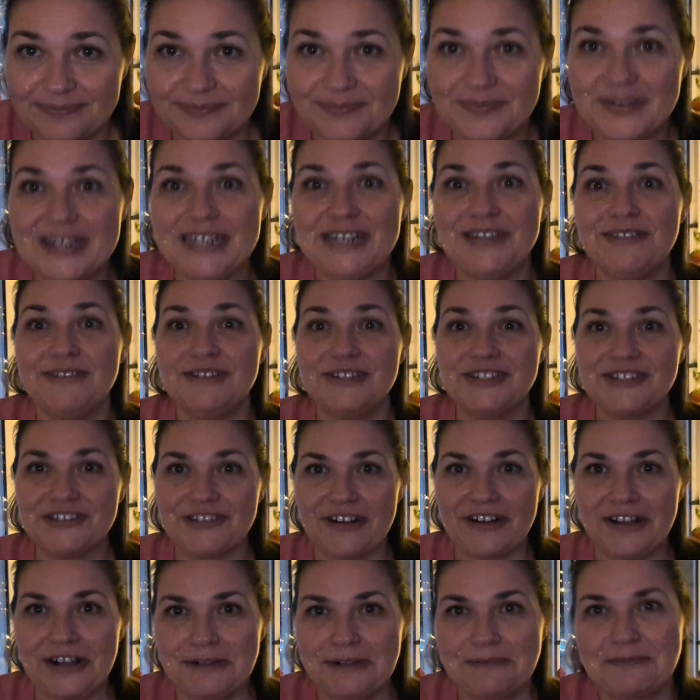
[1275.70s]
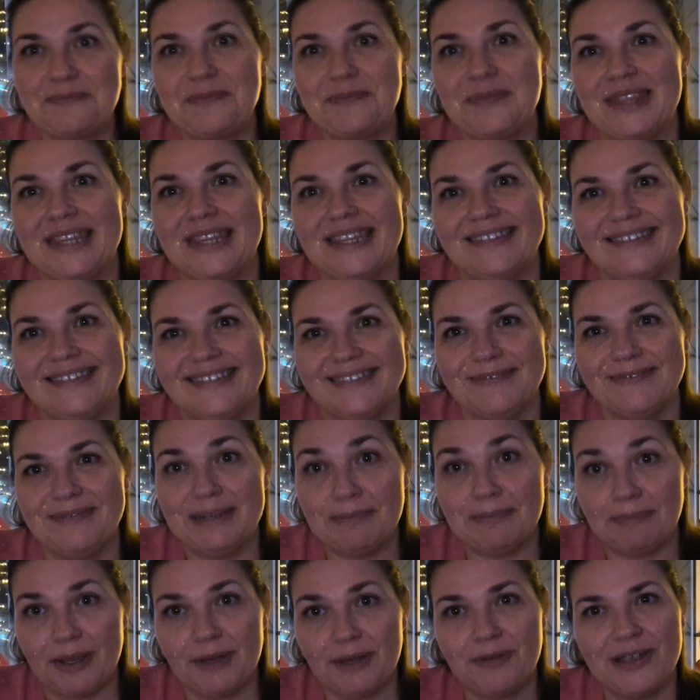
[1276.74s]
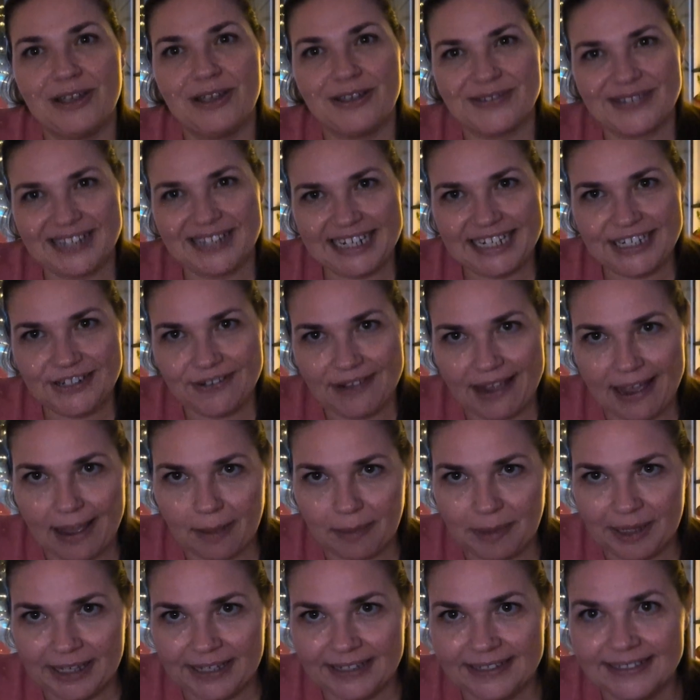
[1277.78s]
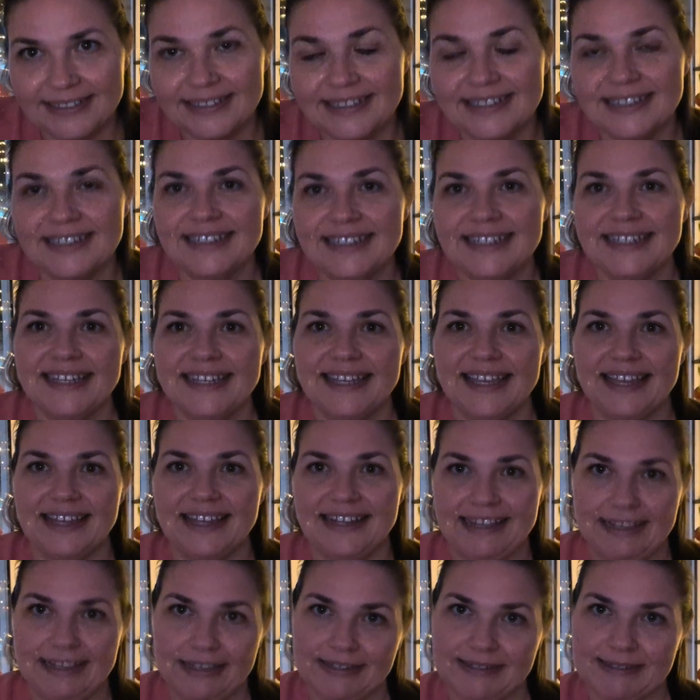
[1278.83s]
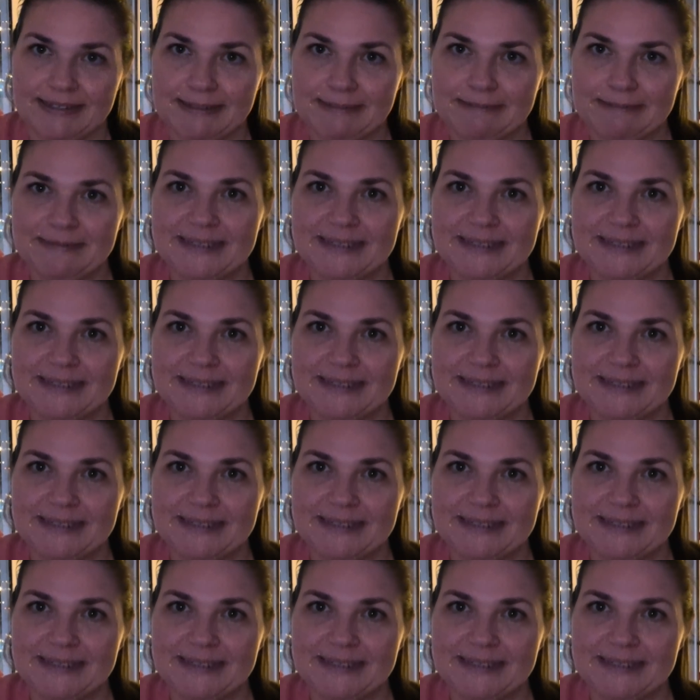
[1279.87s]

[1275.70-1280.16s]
We need you strong, but we also need you happy and healed.